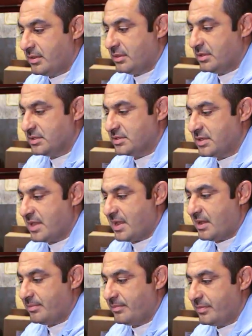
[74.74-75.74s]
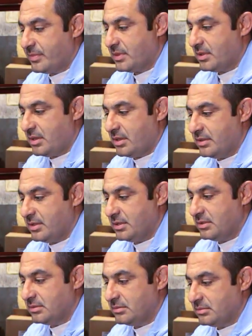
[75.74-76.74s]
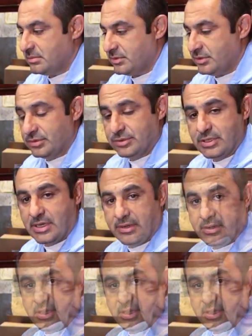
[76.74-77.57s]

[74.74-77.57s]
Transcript: this cap and then you're done.